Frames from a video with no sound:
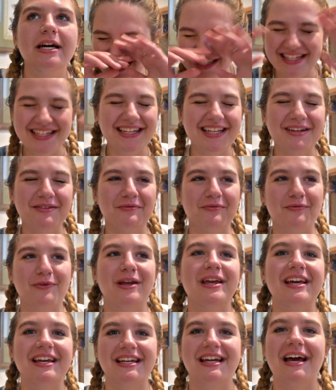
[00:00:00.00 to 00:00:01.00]
didn't like
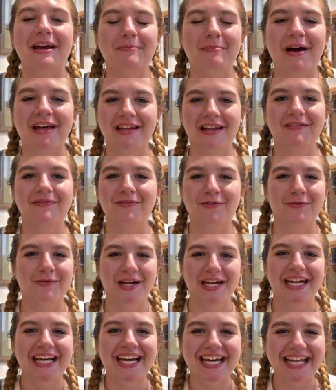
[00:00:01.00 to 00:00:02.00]
reignite my love for
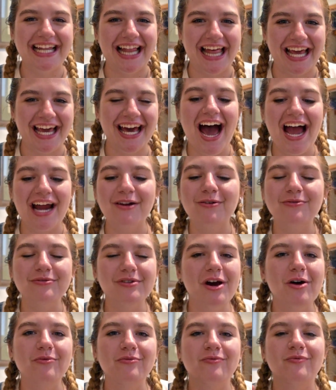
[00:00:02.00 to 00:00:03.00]
reading. Like, I don't
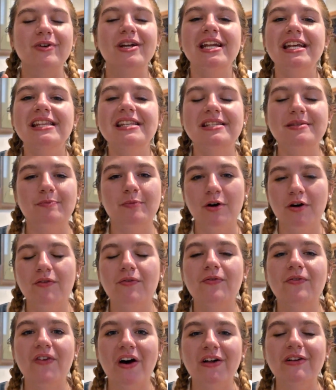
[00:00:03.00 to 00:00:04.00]
know, reading this book
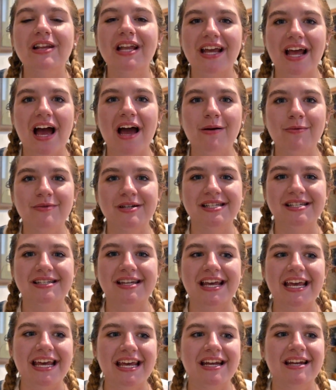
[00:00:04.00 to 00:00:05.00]
felt like I
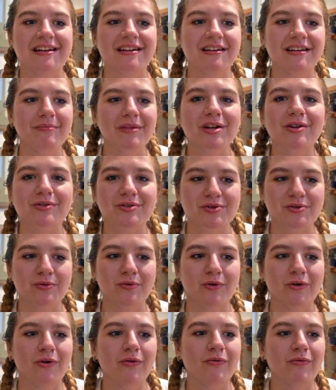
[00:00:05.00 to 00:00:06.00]
was in middle
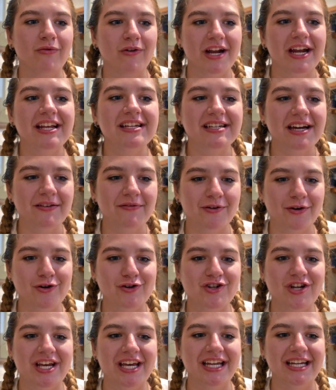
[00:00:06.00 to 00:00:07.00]
school reading
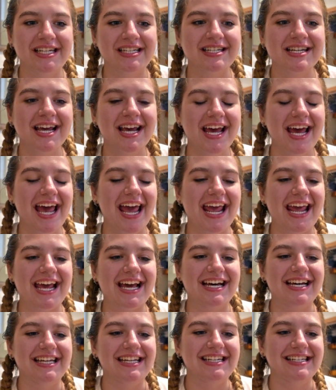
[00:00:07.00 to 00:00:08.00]
Divergent
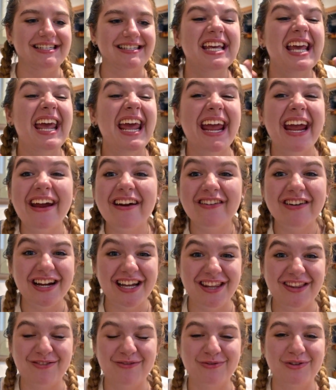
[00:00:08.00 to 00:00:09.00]
and
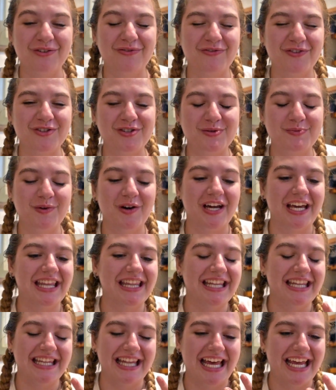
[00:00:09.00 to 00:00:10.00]
tearing through the first book
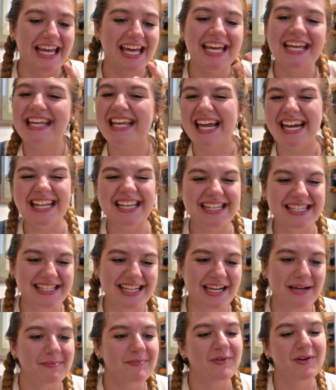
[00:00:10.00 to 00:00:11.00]
and then like getting the
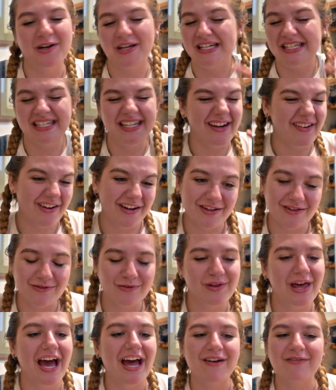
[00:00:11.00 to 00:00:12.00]
second book and tearing
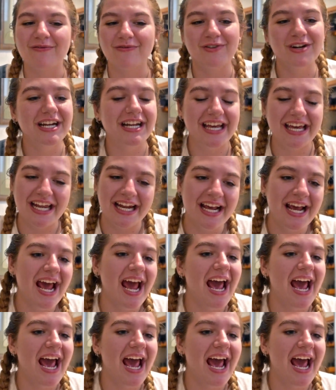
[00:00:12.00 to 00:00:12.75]
through that and reading it